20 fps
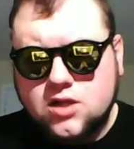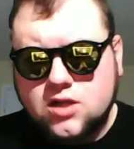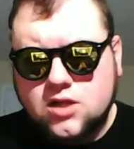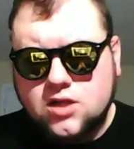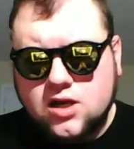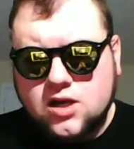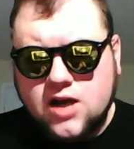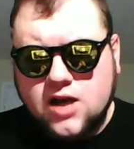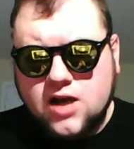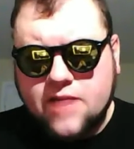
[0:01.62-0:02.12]

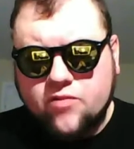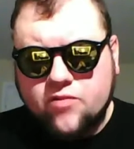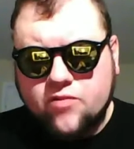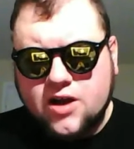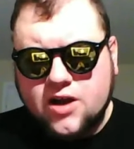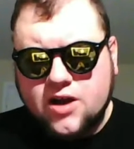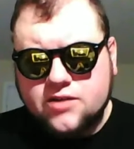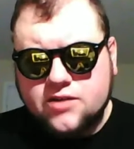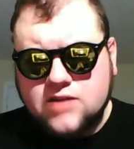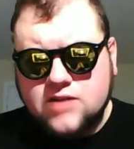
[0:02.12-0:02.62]
I am Ryan
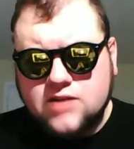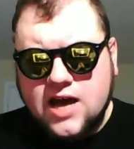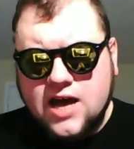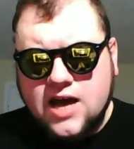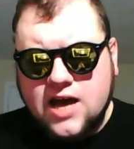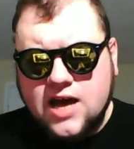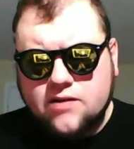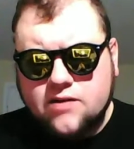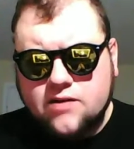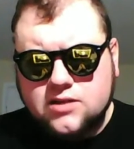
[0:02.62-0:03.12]

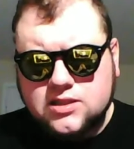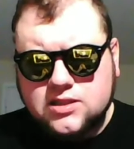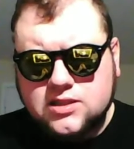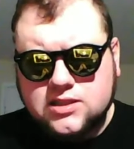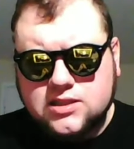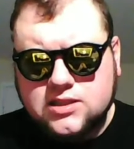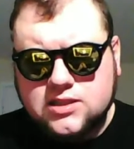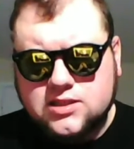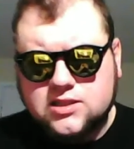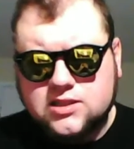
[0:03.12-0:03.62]
O'Dowd, and this
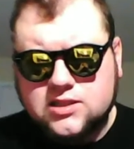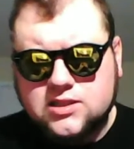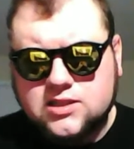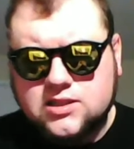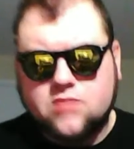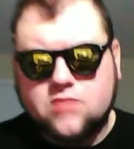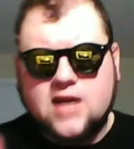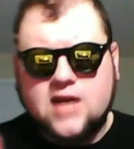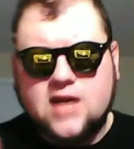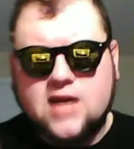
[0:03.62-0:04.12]
is the
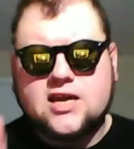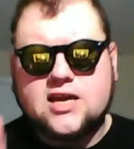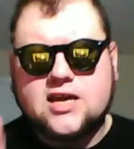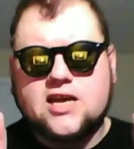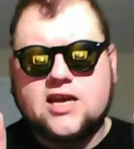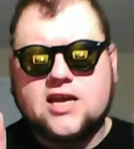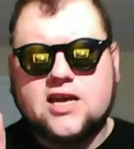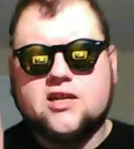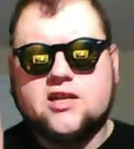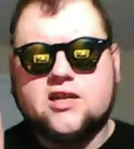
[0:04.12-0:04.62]
Black Hand
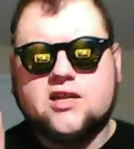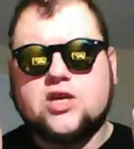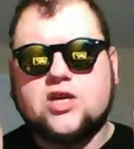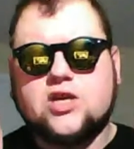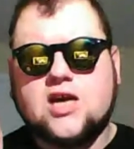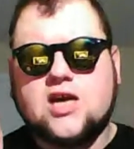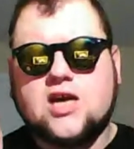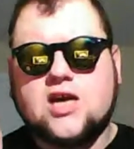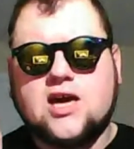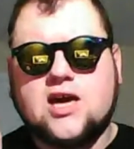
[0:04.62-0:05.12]

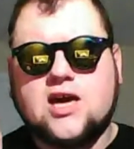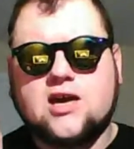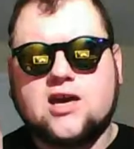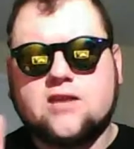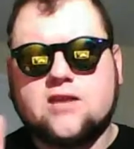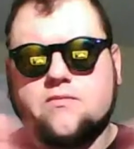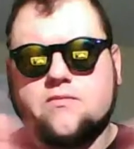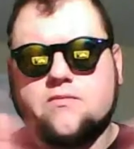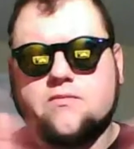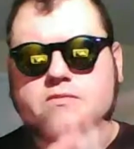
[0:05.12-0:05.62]
Communique.
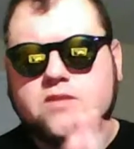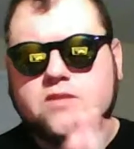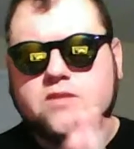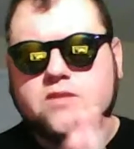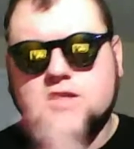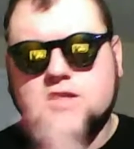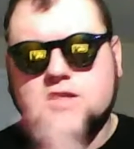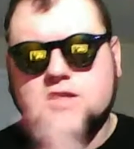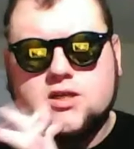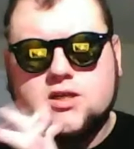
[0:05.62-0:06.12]

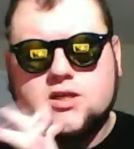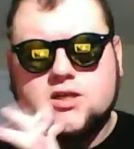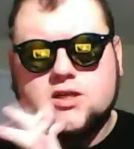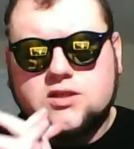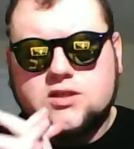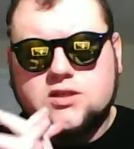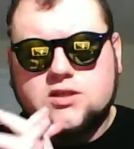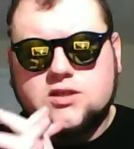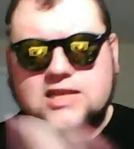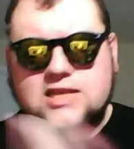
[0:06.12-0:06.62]

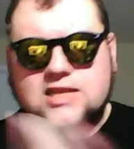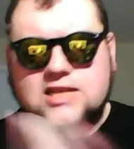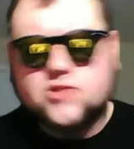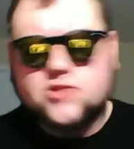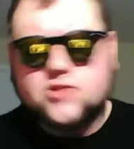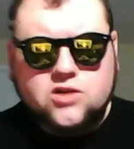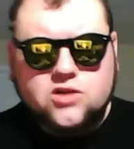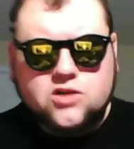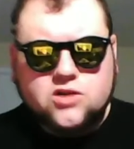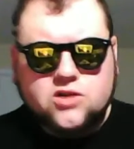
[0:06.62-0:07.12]
Today's
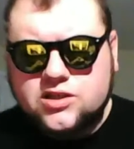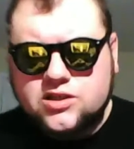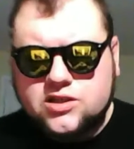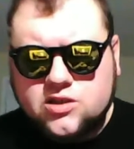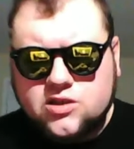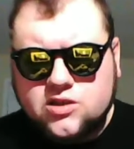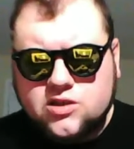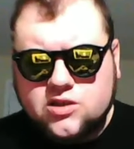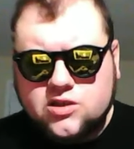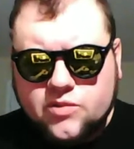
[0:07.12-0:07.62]
episode is going
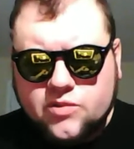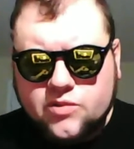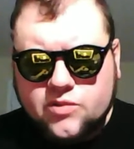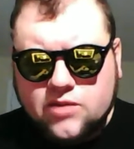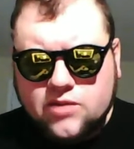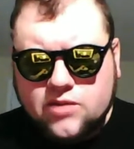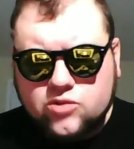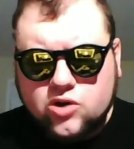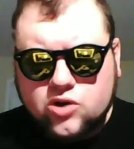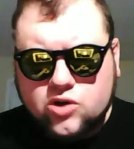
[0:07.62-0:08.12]
to
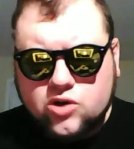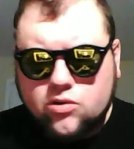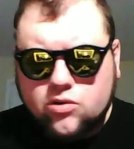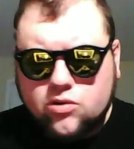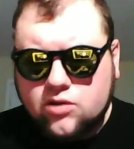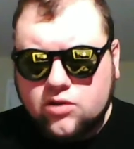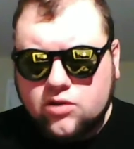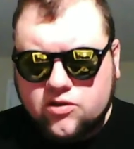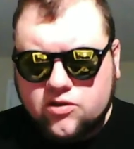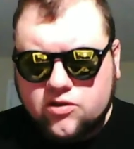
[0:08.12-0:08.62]

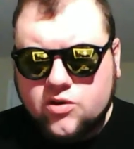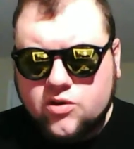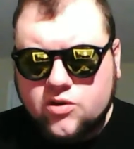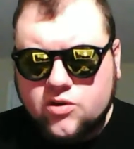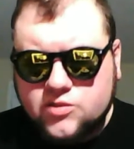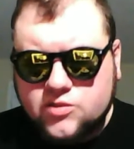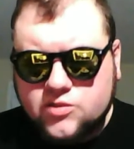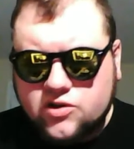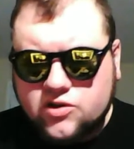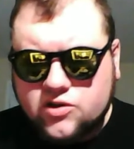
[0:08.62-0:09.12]
be
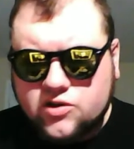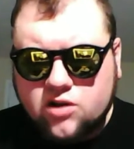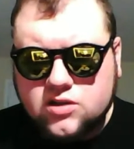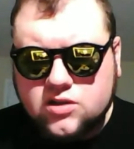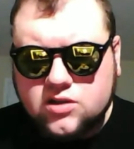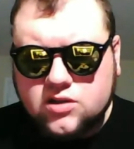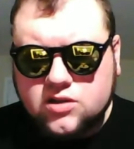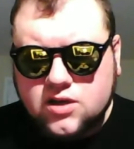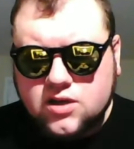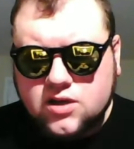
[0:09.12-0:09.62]
called
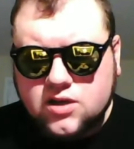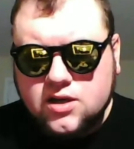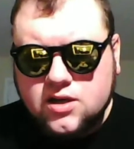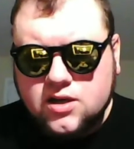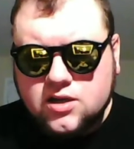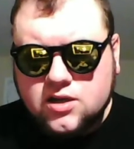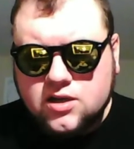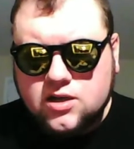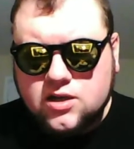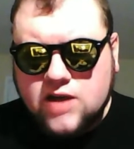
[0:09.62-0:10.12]

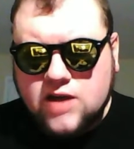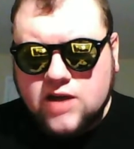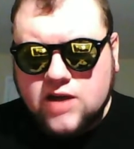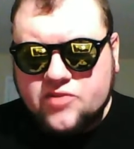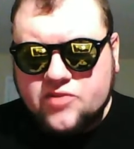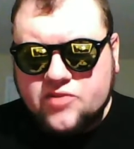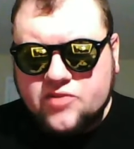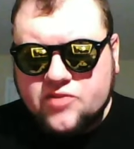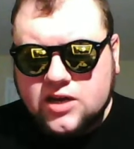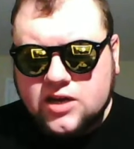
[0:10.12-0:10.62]

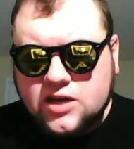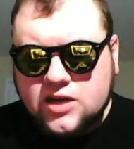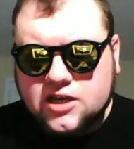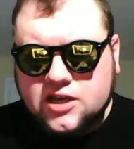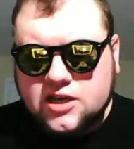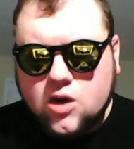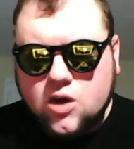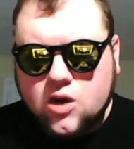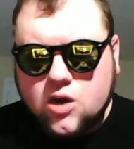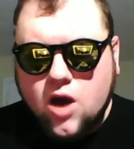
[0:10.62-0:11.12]
"Kopsick on
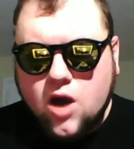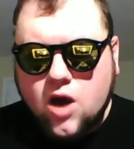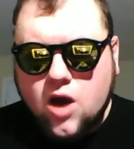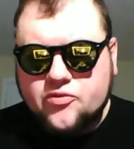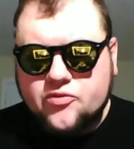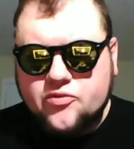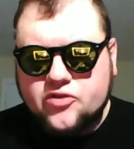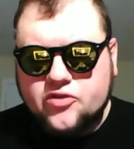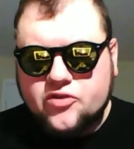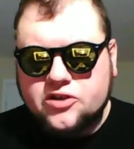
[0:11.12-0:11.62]
Co-ops
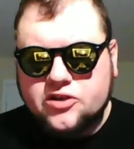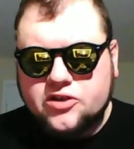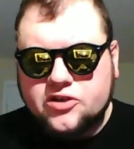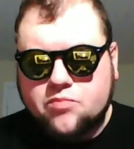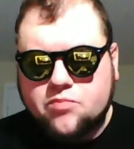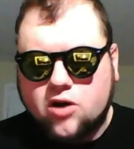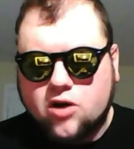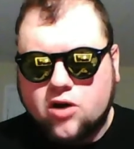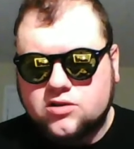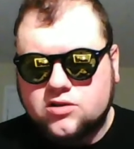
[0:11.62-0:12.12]

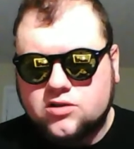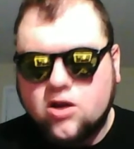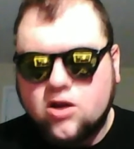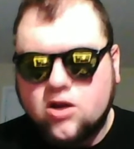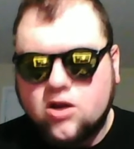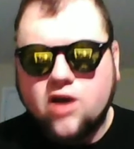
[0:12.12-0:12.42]
Part Deux,